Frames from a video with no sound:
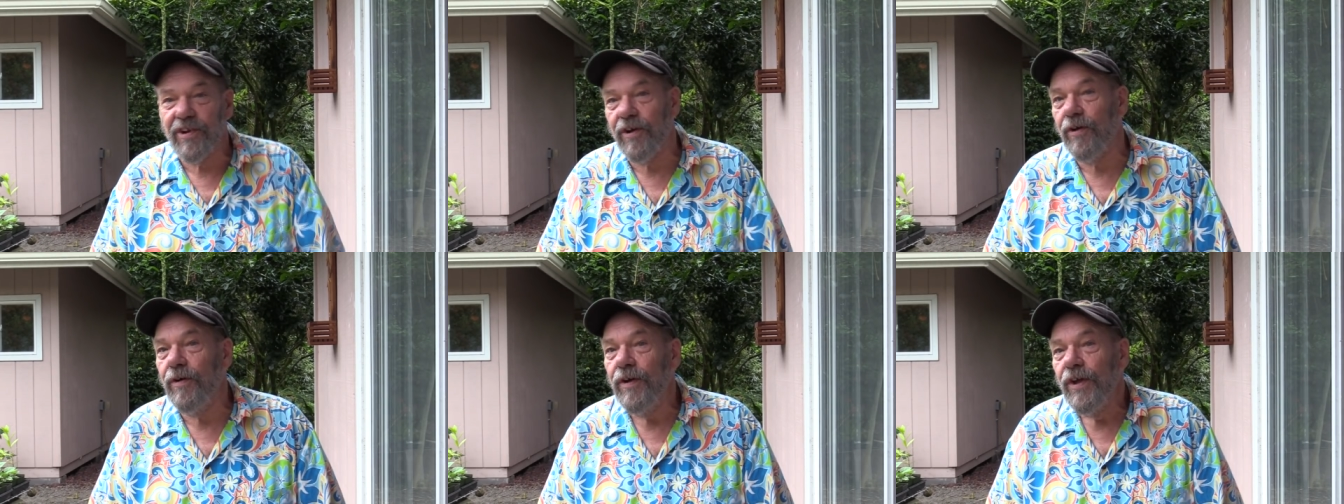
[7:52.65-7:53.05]
You
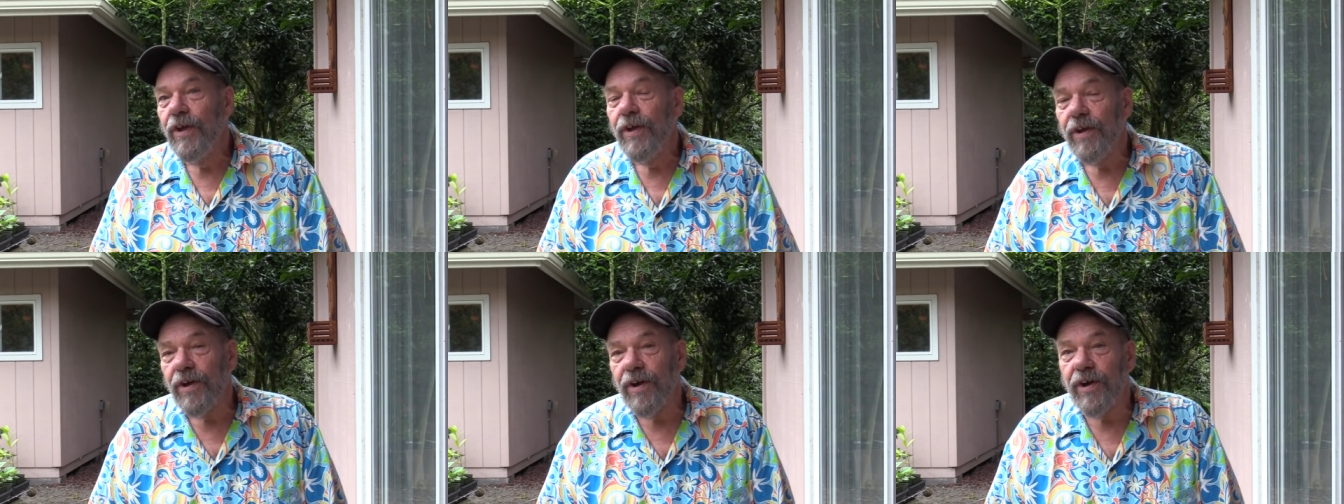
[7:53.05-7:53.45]
know,
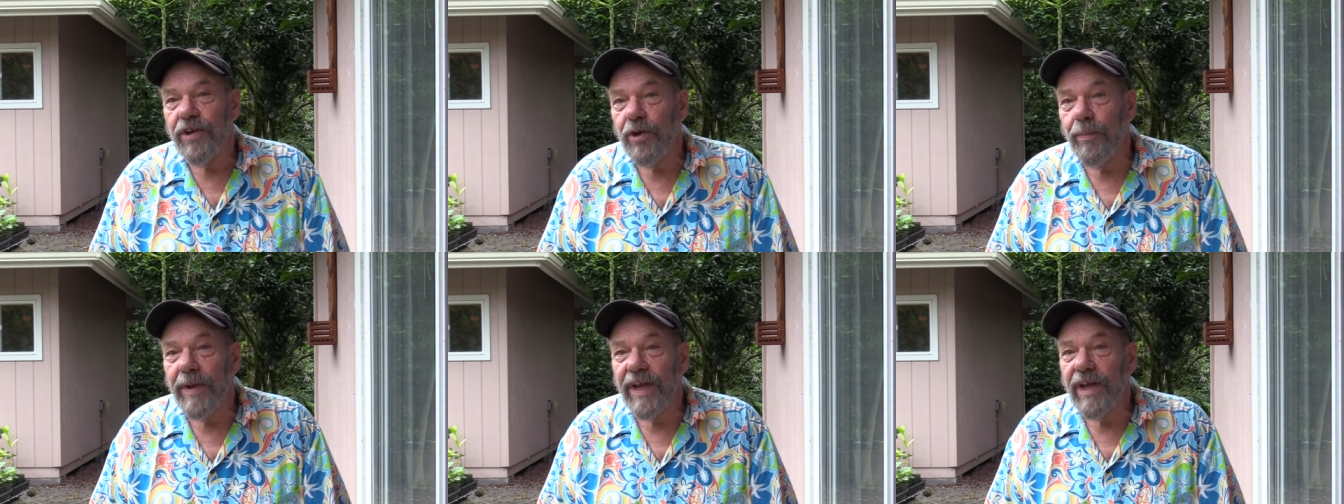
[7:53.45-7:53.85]
uh,
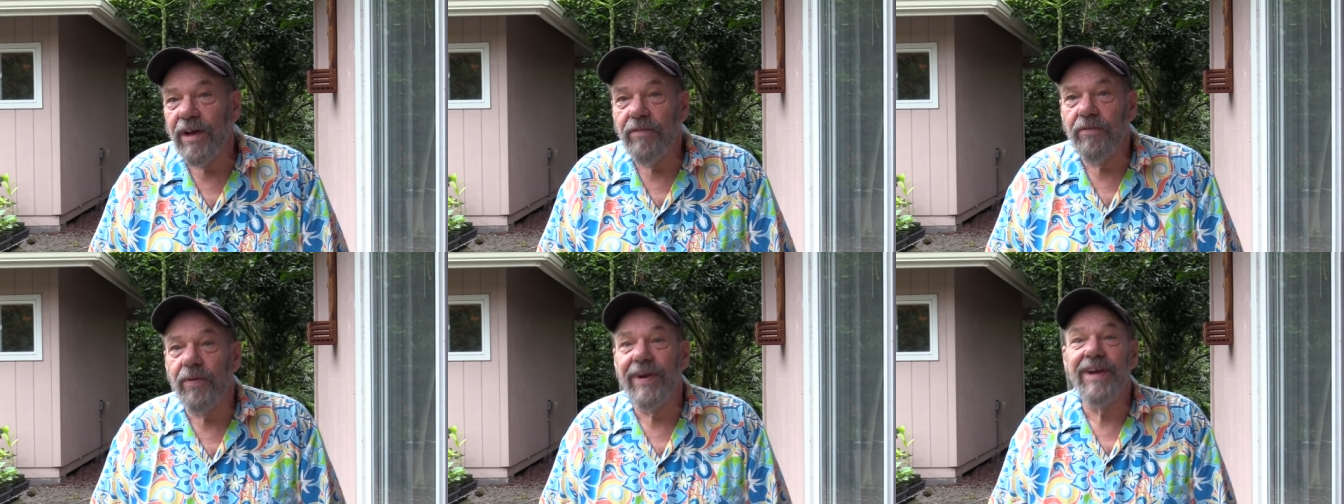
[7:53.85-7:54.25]
you may
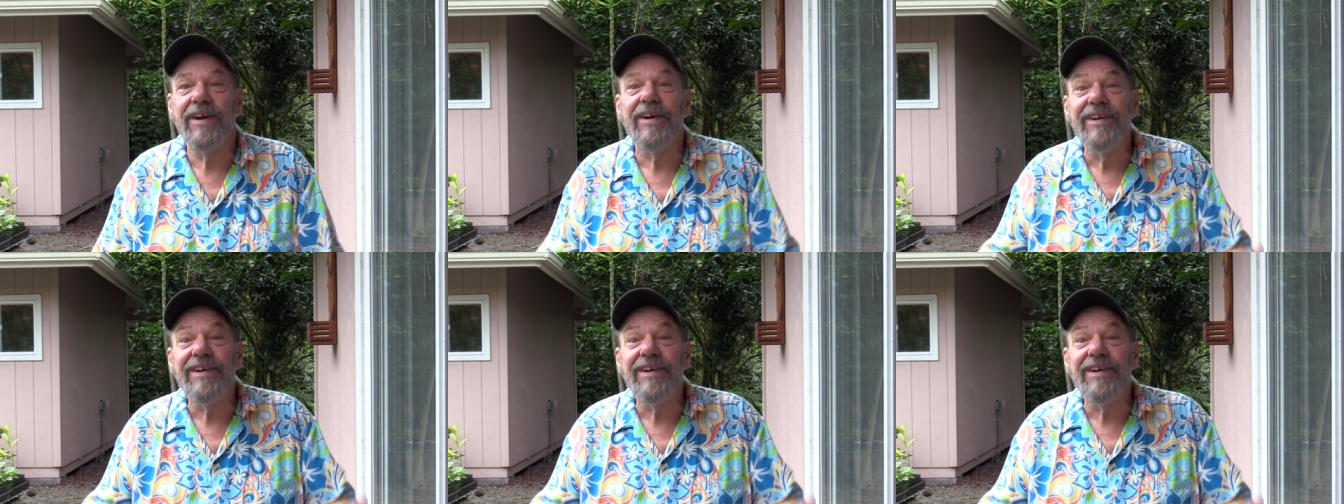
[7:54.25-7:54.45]
have green